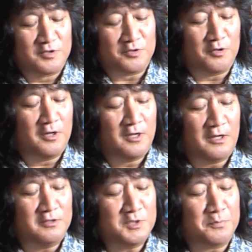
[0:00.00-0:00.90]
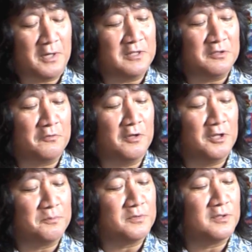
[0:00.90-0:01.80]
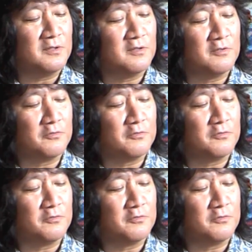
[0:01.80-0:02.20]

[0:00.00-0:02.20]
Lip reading: So how this probably developed